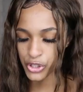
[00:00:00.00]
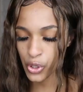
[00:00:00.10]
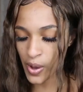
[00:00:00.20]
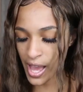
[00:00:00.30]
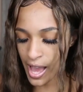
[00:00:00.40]

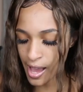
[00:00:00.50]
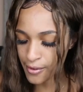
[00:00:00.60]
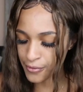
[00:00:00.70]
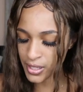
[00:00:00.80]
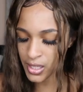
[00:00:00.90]
So I
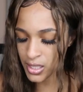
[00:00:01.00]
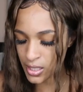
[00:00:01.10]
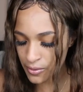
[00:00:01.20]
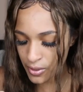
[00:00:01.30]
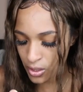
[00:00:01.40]
haven't
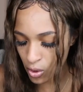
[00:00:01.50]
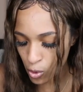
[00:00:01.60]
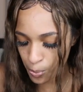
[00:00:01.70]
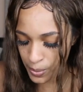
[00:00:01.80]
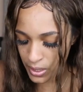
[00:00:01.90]
even
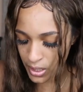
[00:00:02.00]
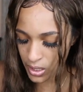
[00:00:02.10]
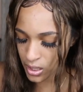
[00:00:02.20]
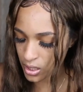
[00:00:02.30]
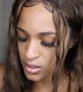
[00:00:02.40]

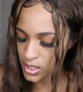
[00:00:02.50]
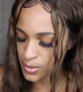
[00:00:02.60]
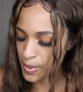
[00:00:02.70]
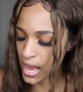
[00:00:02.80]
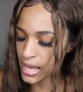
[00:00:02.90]
opened
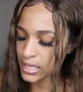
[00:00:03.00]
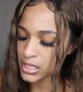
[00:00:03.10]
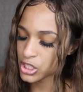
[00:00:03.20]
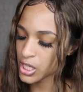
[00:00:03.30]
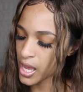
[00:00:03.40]
this
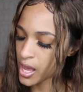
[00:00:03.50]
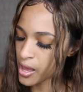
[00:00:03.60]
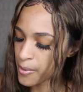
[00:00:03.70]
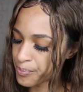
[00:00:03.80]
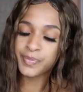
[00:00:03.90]
package
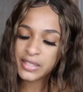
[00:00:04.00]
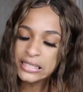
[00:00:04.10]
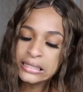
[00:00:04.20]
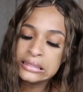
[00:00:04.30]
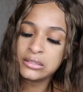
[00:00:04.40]
yet.
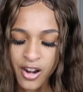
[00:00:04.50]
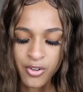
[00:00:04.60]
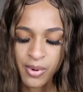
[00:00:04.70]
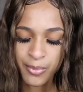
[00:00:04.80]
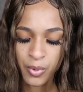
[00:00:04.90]
I don't
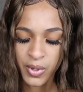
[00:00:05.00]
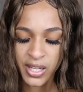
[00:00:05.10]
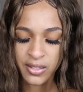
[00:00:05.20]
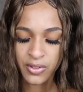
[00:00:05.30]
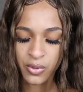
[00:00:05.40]
remember what
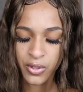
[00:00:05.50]
I even